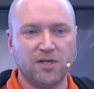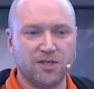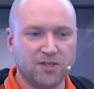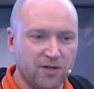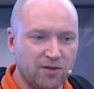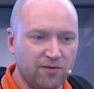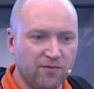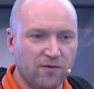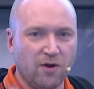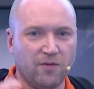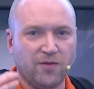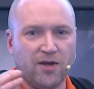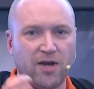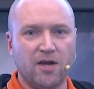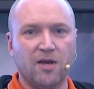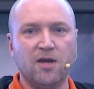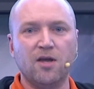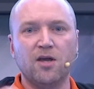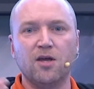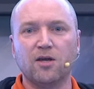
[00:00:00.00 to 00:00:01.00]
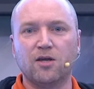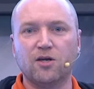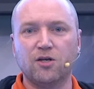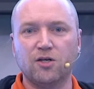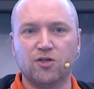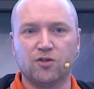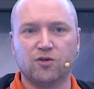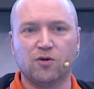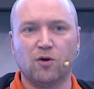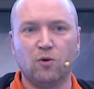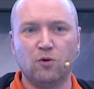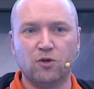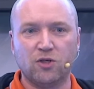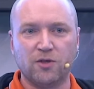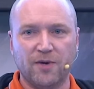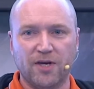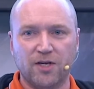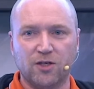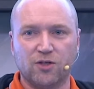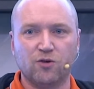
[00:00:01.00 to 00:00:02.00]
So you've got that control to
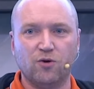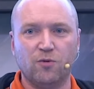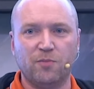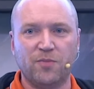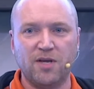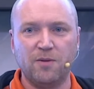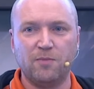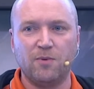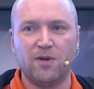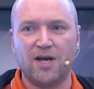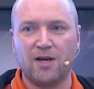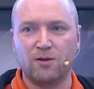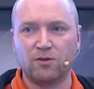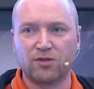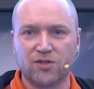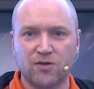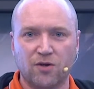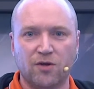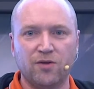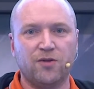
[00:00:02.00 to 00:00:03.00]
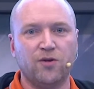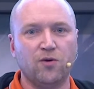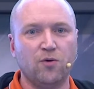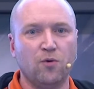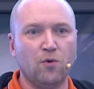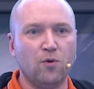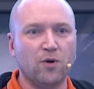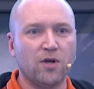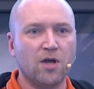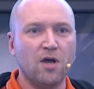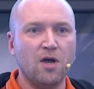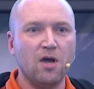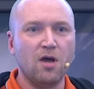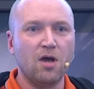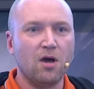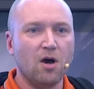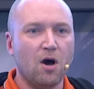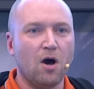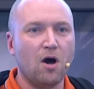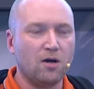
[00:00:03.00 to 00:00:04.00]
make sure people outside the org
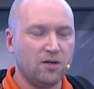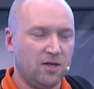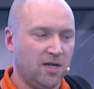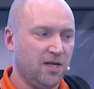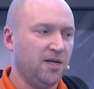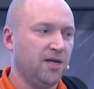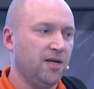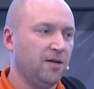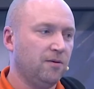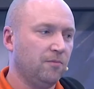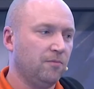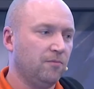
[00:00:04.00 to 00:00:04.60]
aren't let in.